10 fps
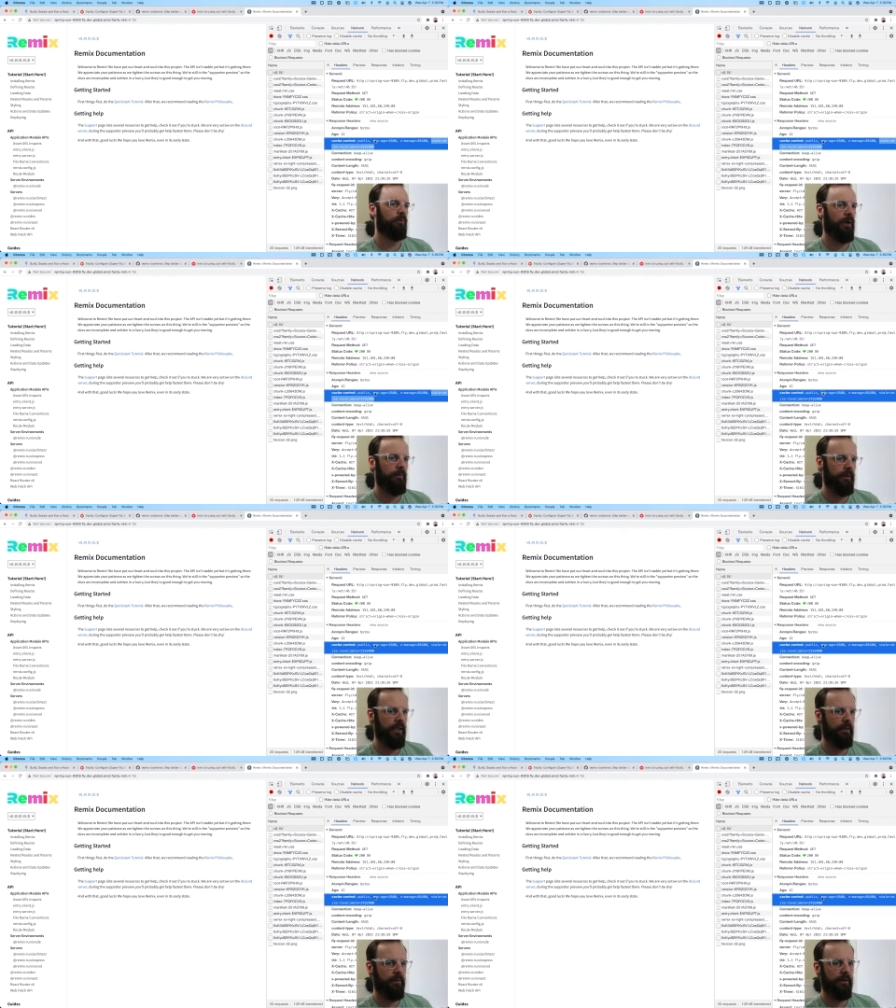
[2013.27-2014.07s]
probably
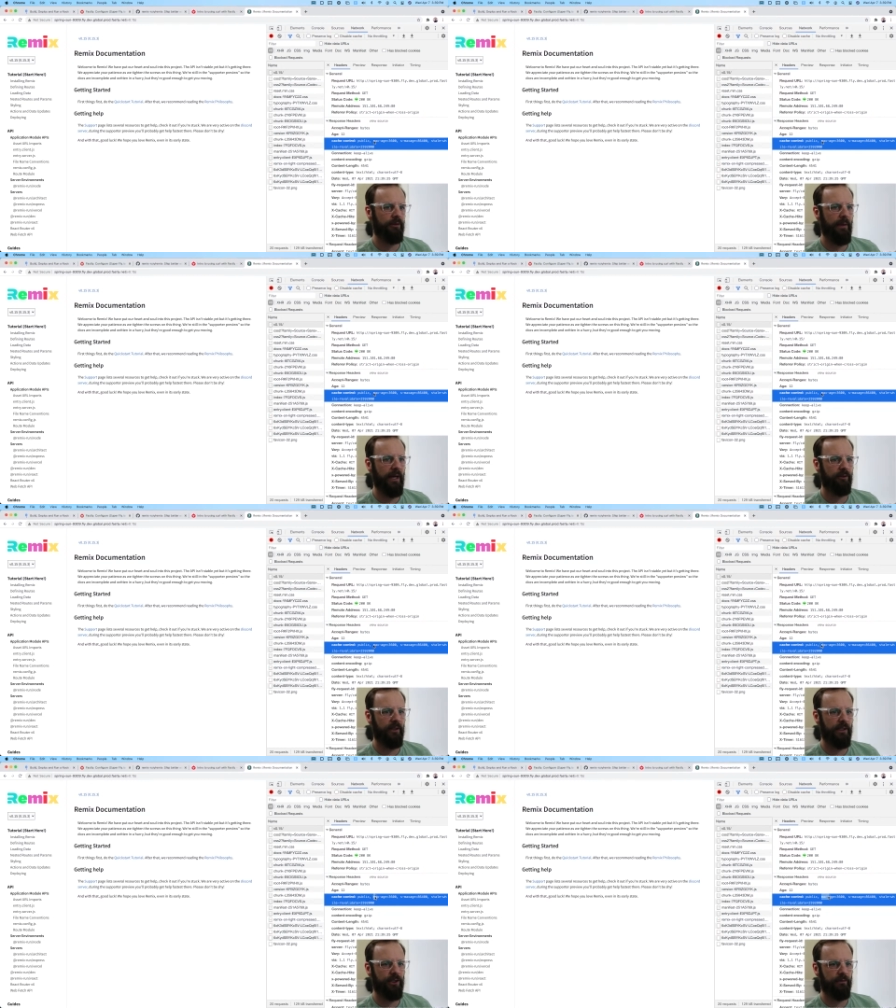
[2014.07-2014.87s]
keep this max
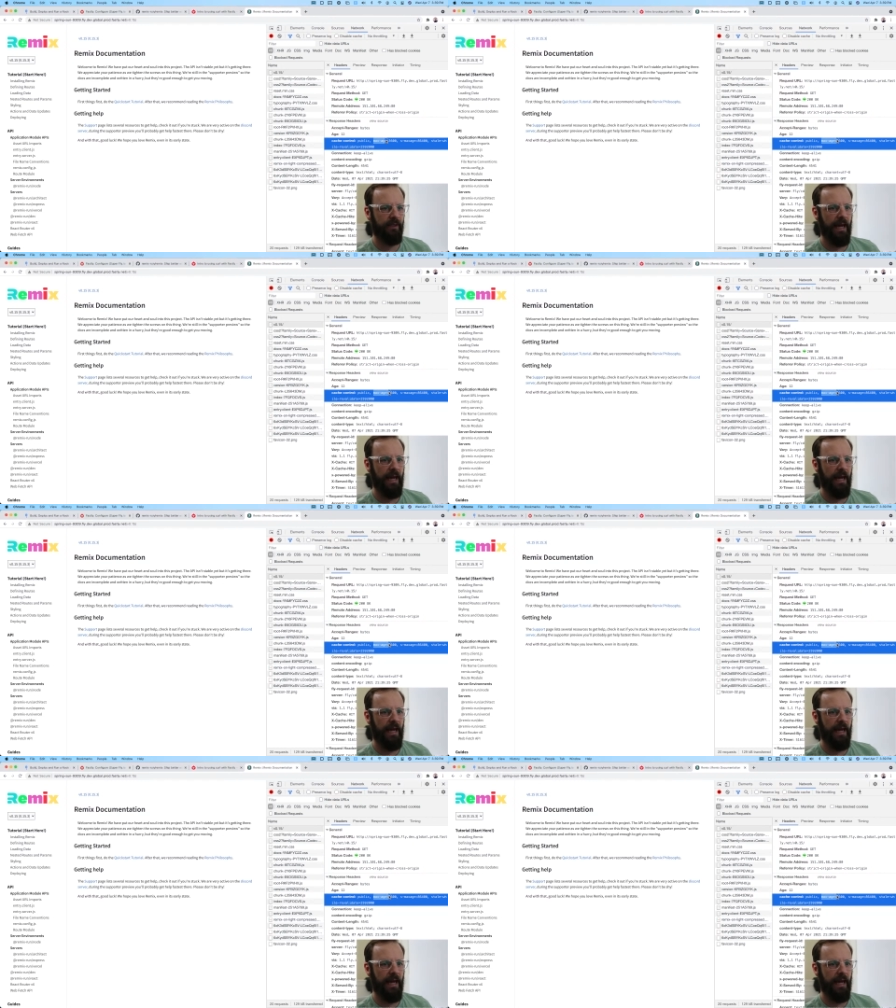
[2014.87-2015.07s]
age of an